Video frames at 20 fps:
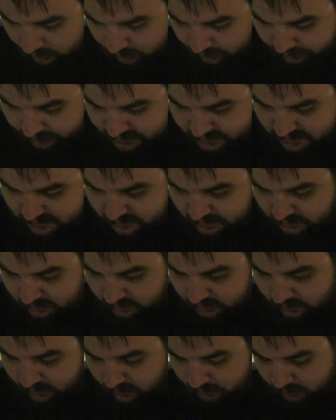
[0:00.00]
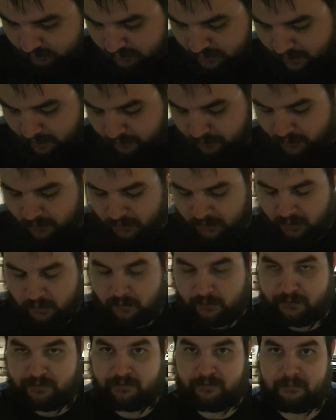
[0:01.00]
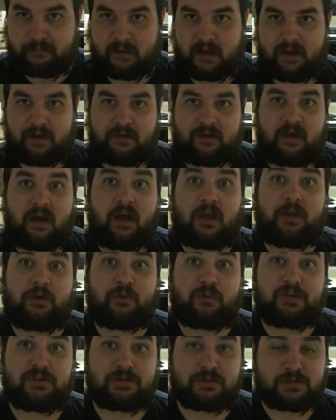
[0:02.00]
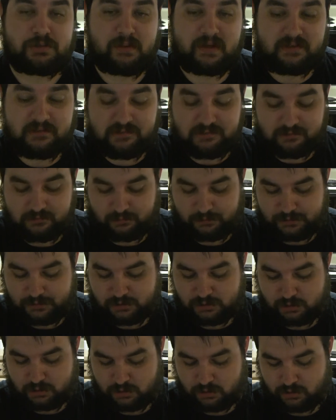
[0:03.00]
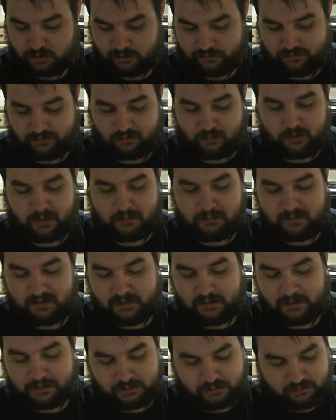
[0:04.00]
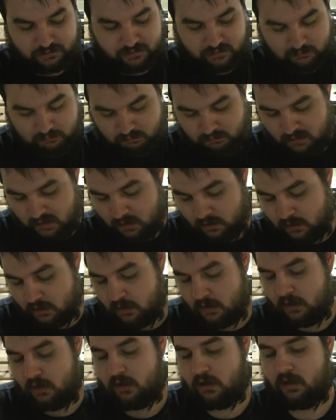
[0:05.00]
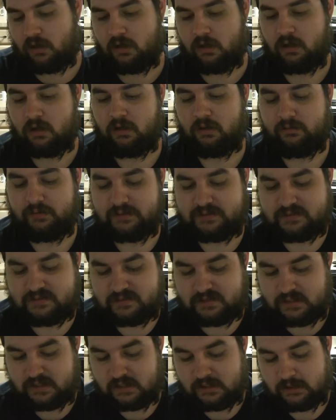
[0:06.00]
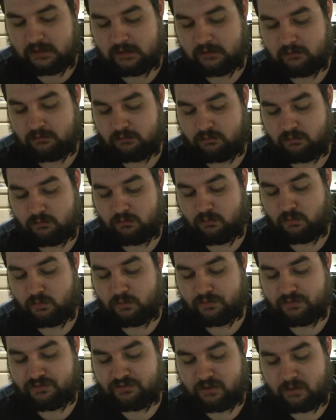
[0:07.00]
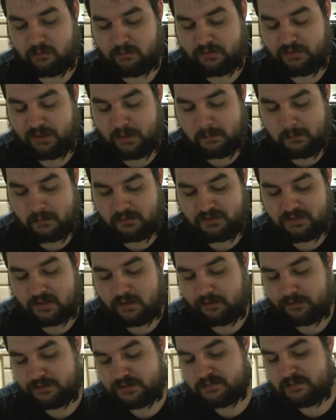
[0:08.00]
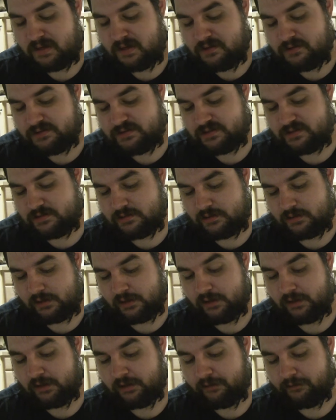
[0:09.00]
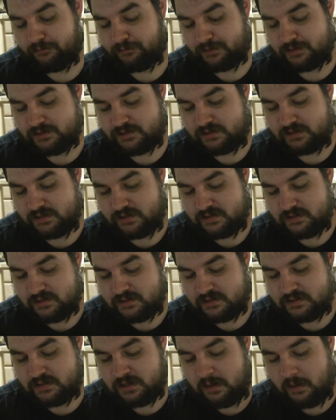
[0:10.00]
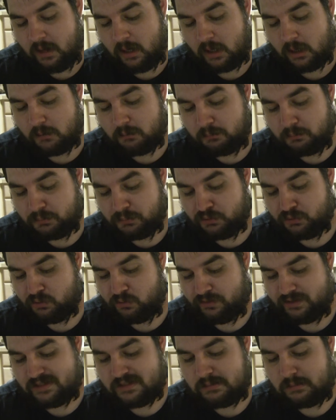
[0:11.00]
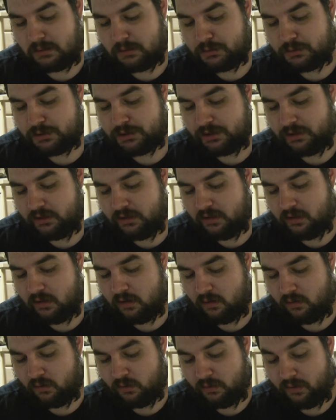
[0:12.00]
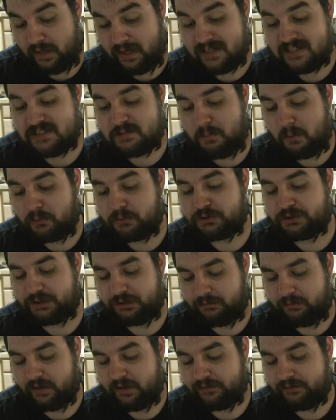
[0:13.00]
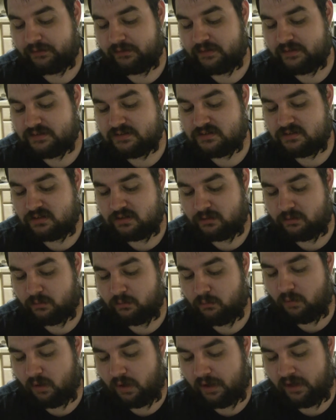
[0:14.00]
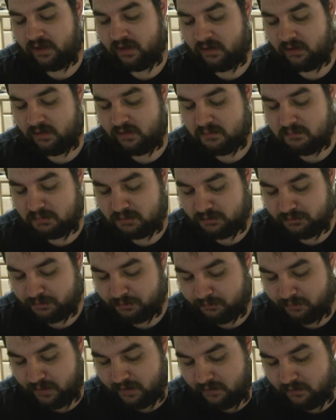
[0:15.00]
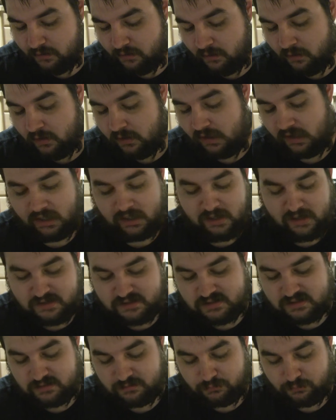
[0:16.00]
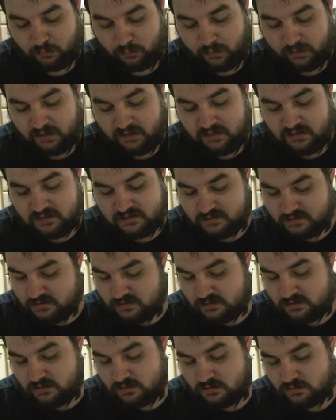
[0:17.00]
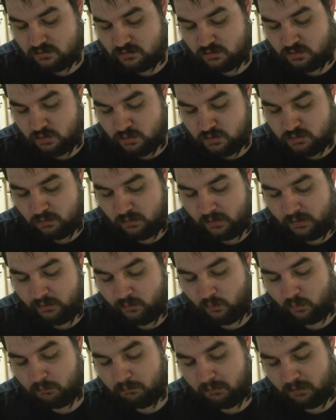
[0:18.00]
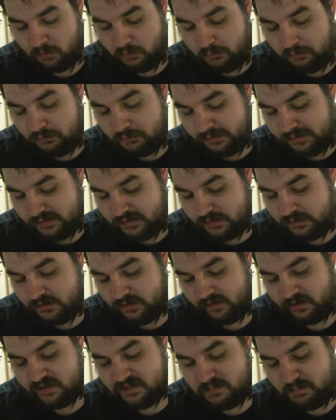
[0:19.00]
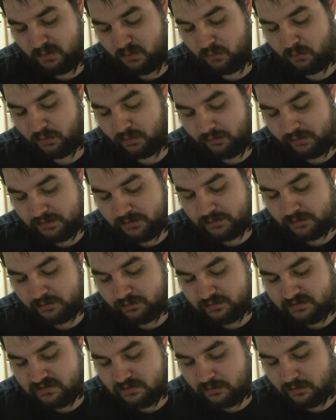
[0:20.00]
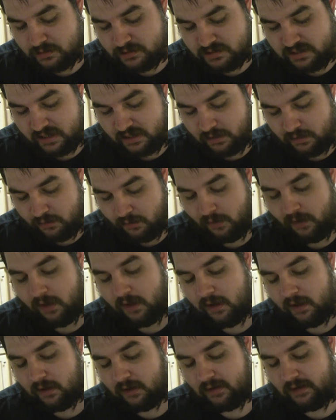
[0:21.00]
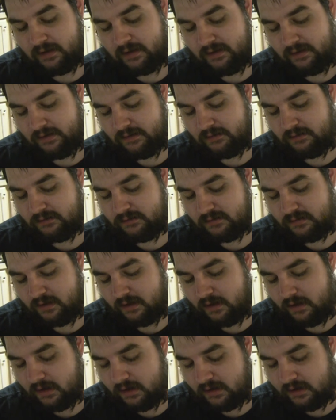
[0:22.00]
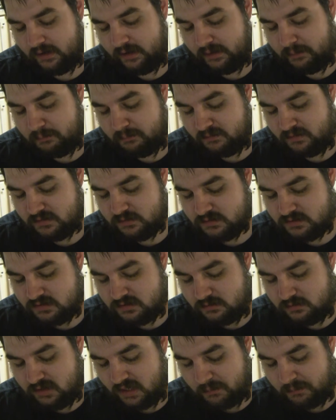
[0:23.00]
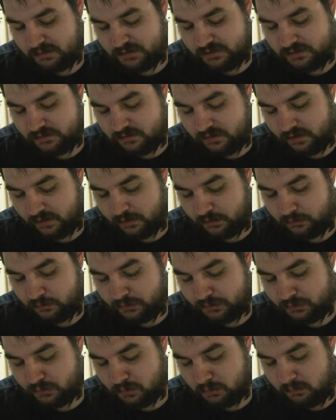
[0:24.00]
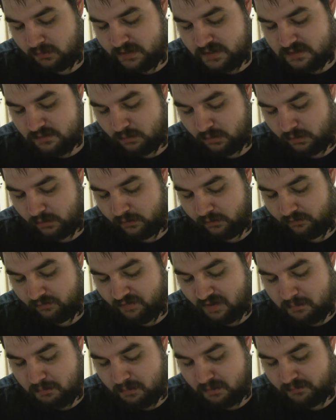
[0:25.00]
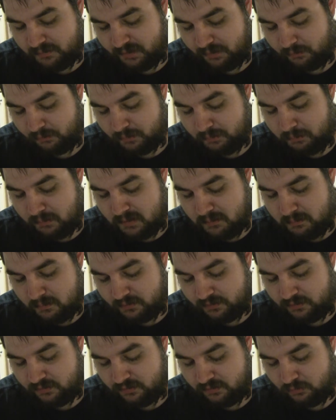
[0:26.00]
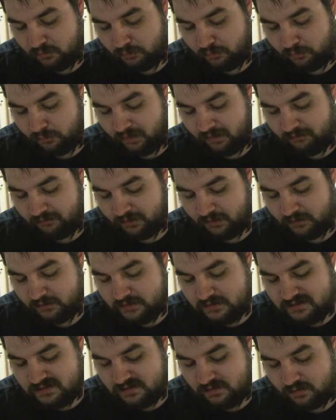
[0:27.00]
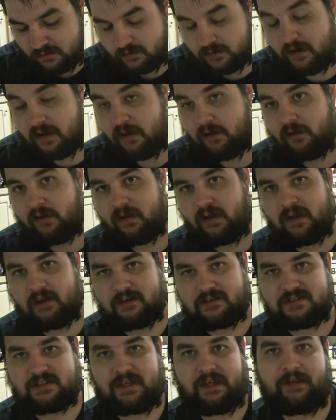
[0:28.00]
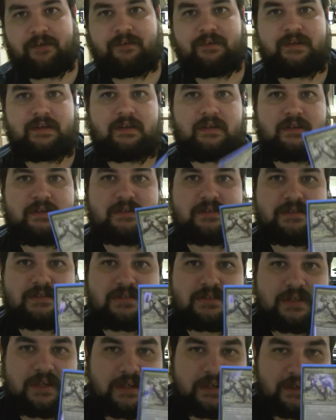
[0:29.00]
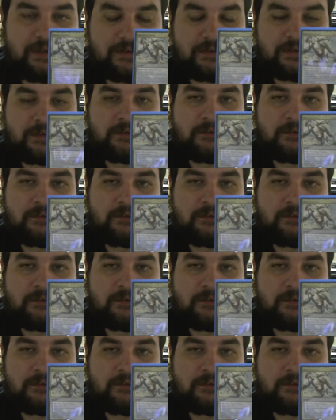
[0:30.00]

Let's see here. Now we're going to go to my non-creature spells, which is quite a bit actually. Let's see. We'll start with the multicolor spells. First is Brutal Expulsion, rather. It's 2 and a blue and a red. It has Devoid, and it says choose one or both. Return target spell or creature to its owner's hand, and it deals 2 damage to target creature or planeswalker. If that permanent would be put into a graveyard this turn, exile it instead.